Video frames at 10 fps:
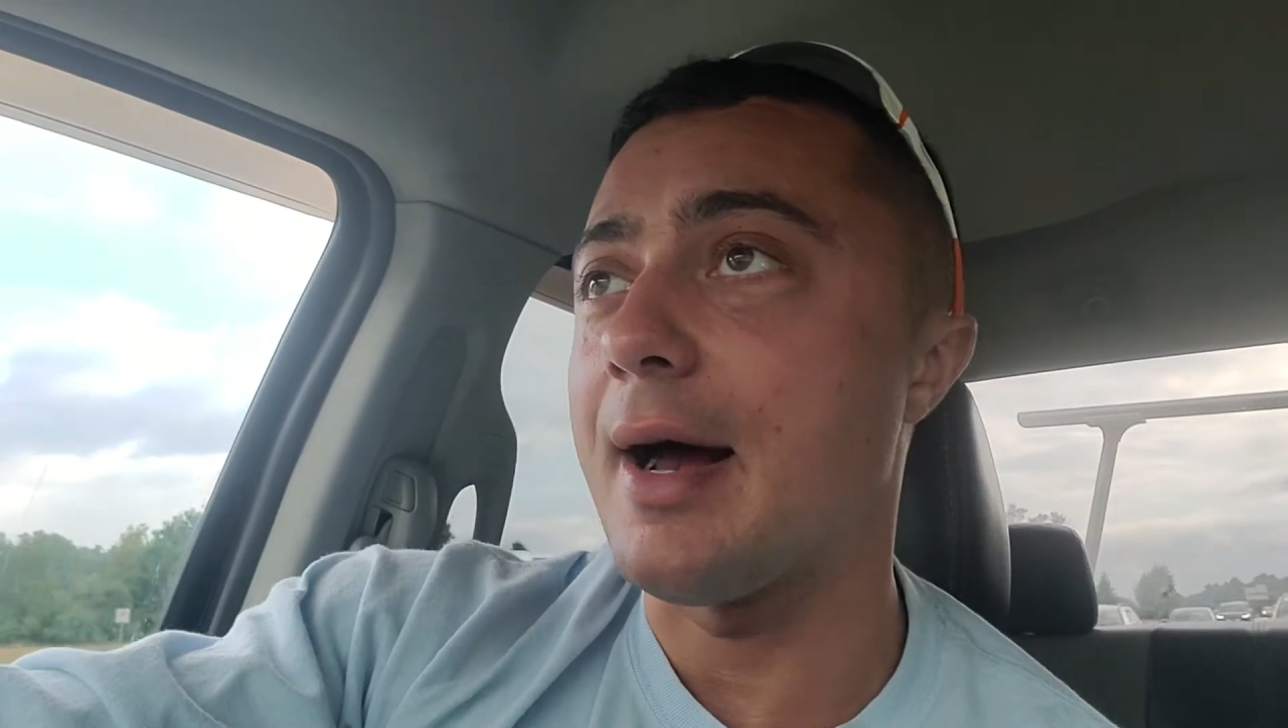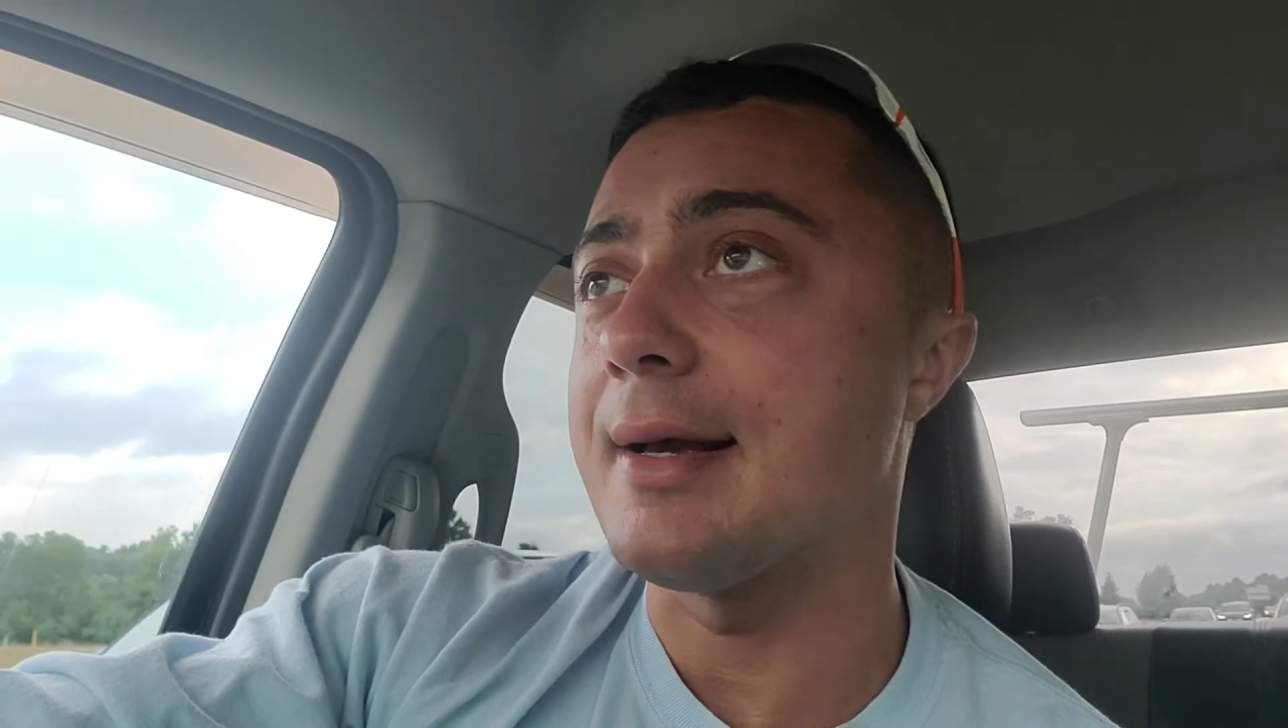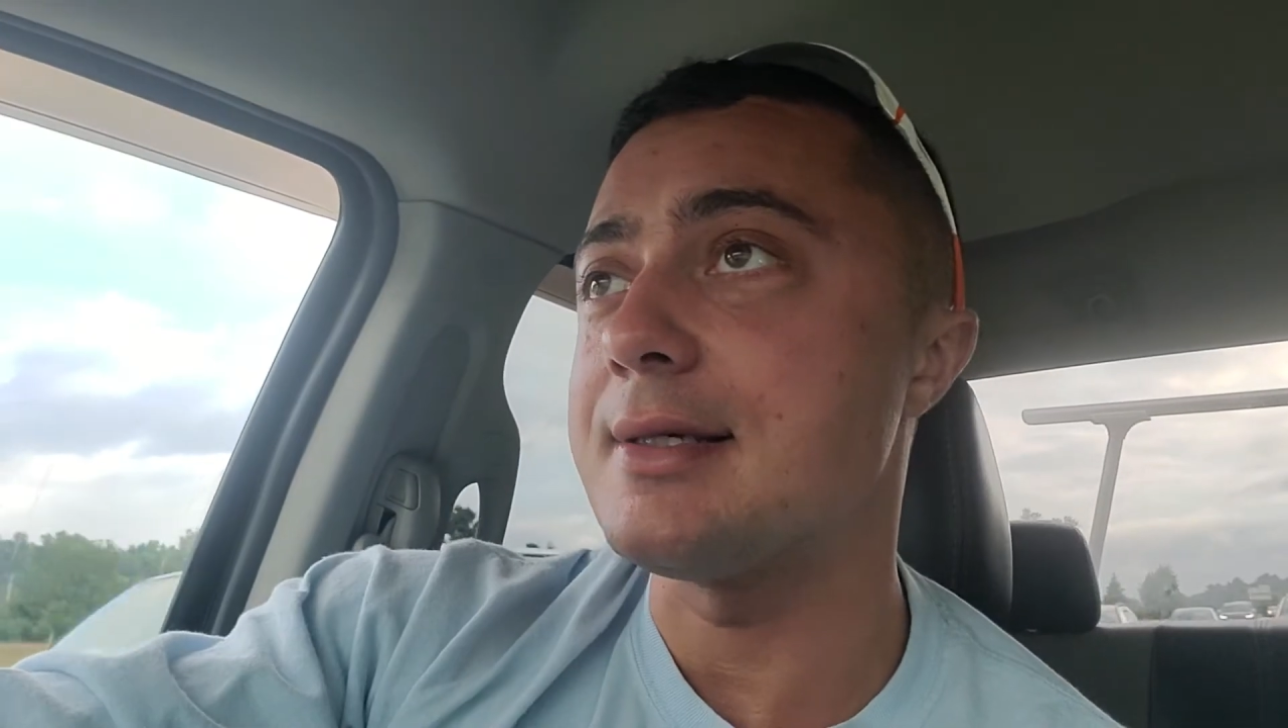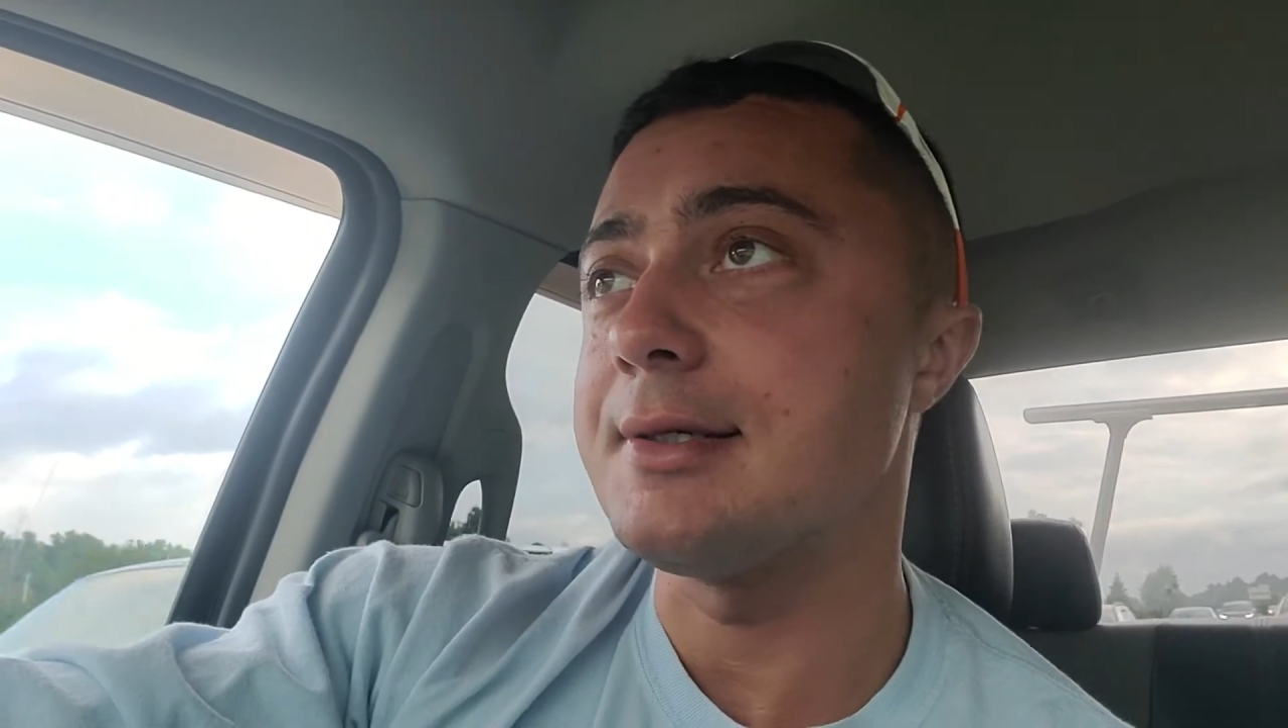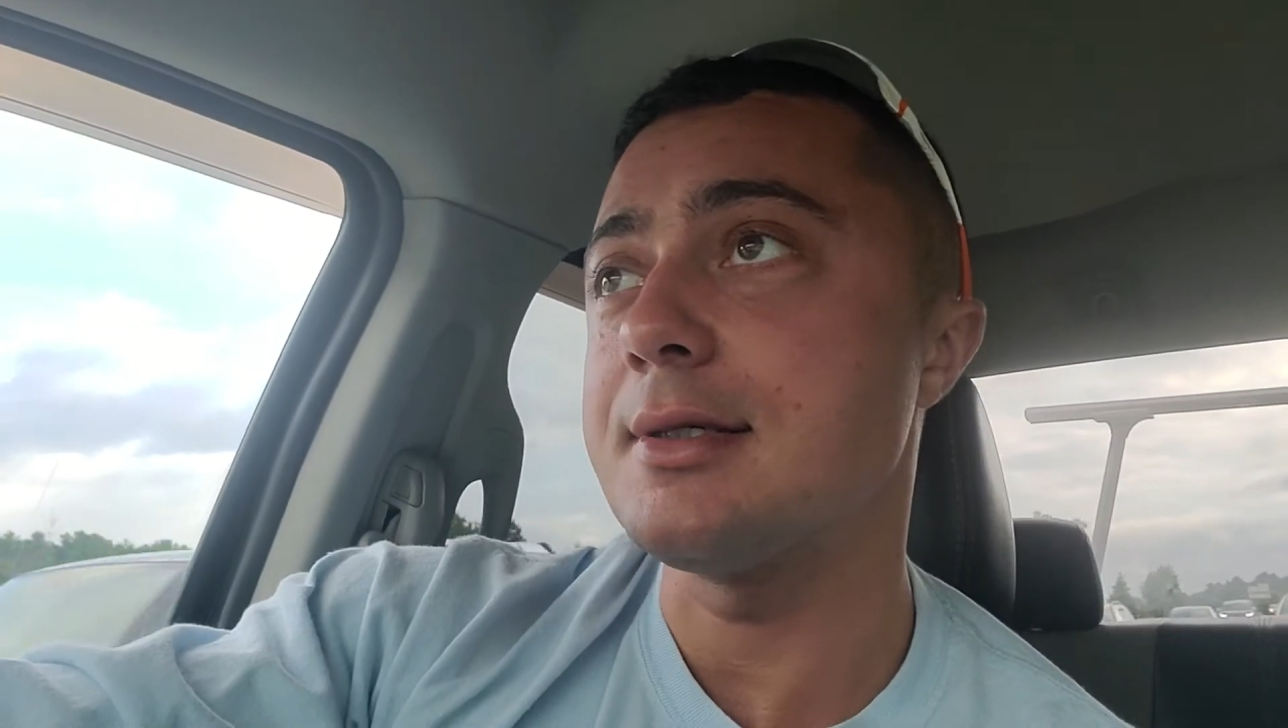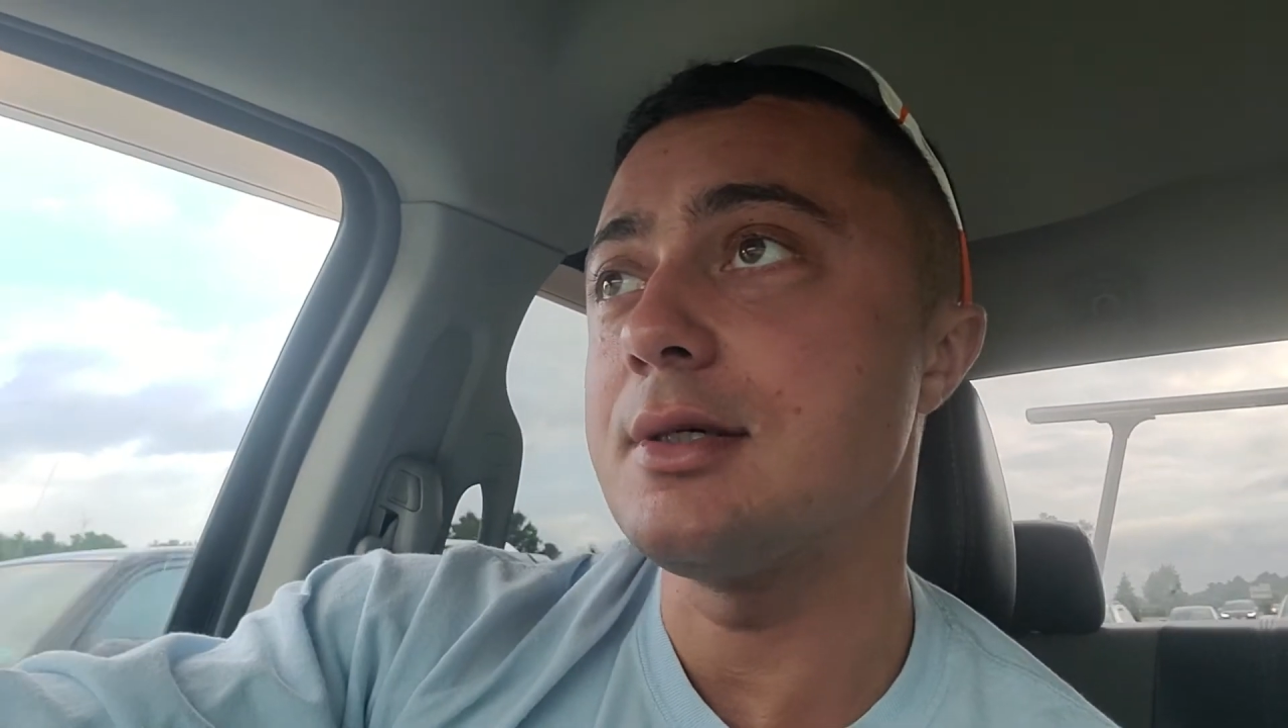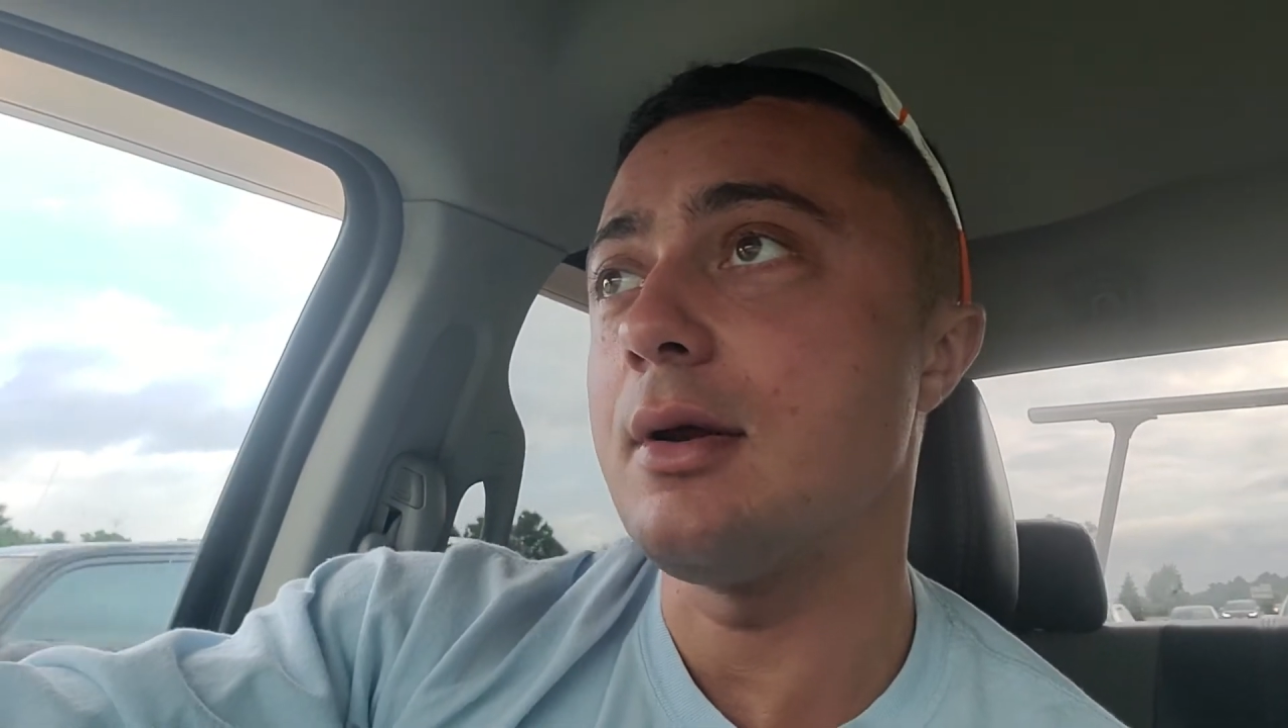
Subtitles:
rises.